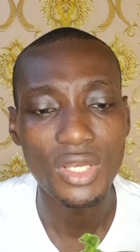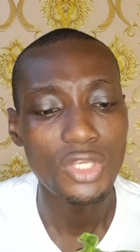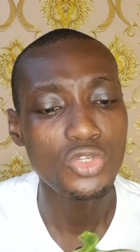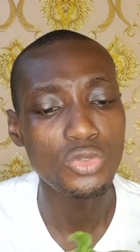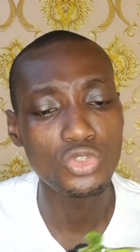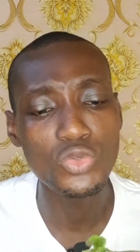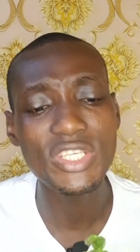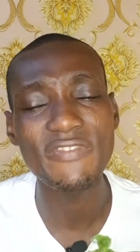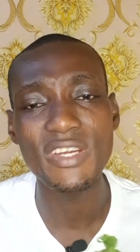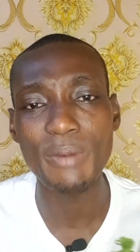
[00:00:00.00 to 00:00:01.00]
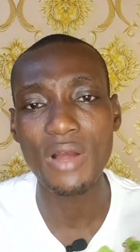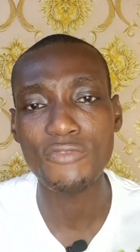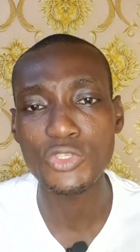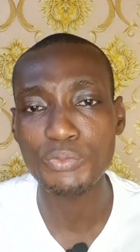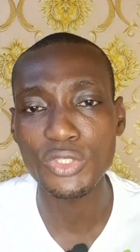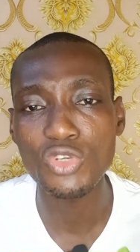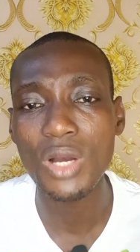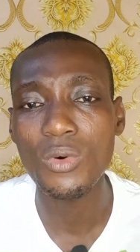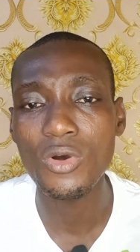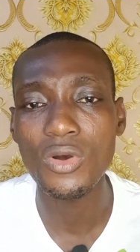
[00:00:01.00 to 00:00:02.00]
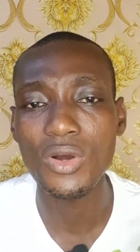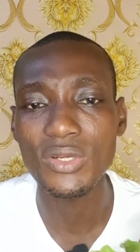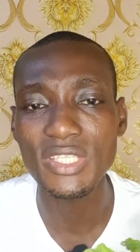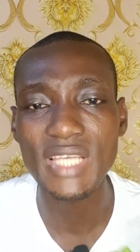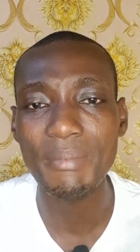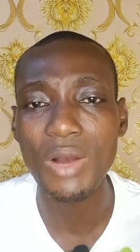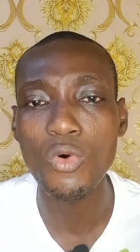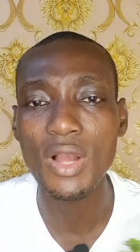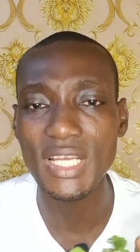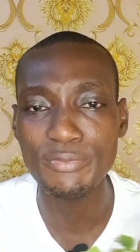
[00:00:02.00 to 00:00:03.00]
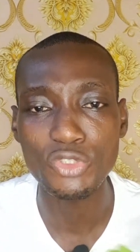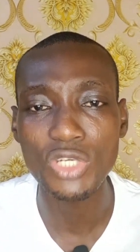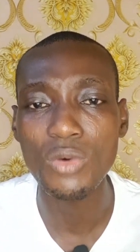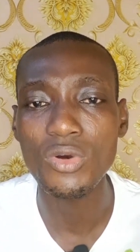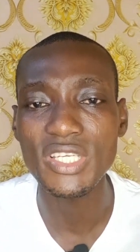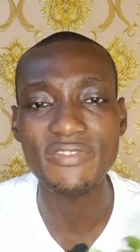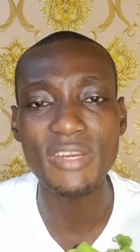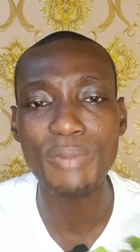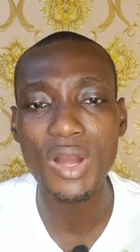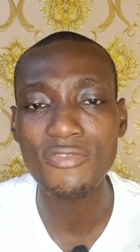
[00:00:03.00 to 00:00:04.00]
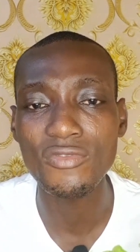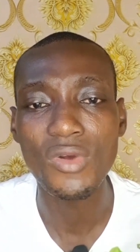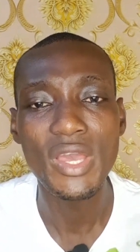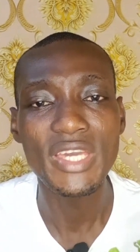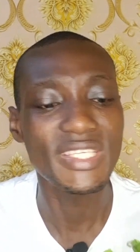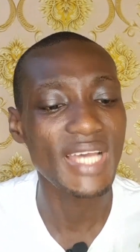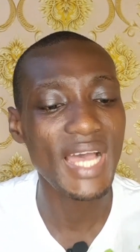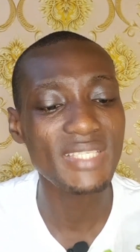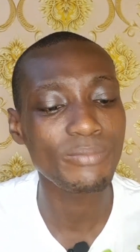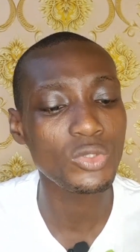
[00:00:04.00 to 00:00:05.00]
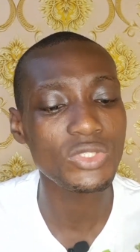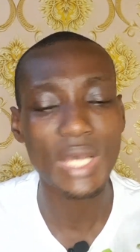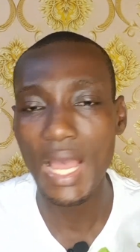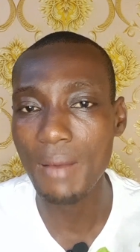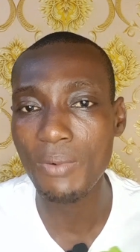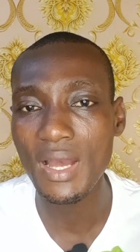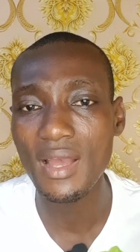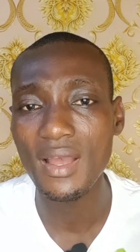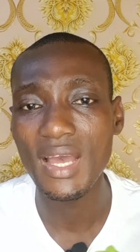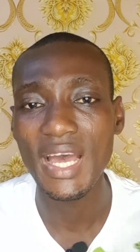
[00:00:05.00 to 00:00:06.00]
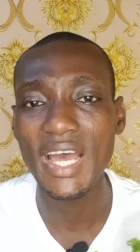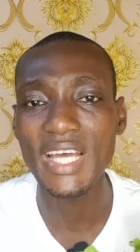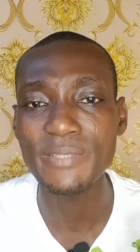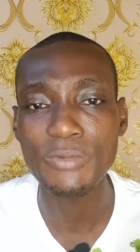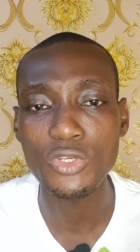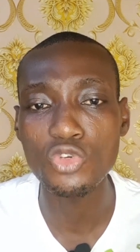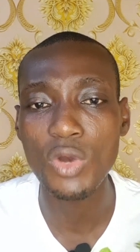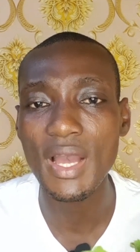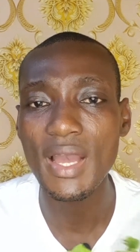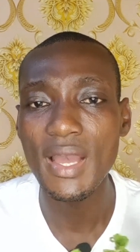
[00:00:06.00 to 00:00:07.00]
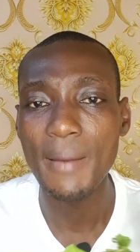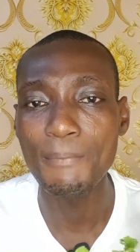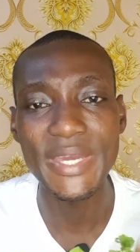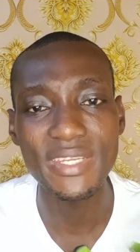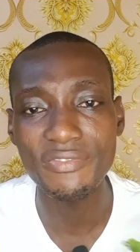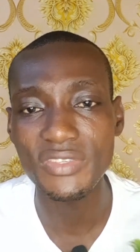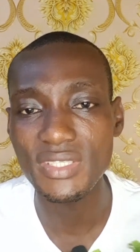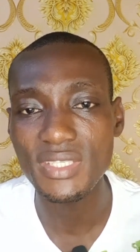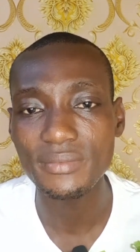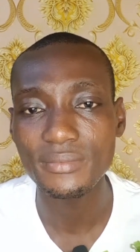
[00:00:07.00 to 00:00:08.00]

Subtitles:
So do this very powerful spiritual work, this herbal work and spiritual work. It's very powerful. It has both herbal and spiritual benefit.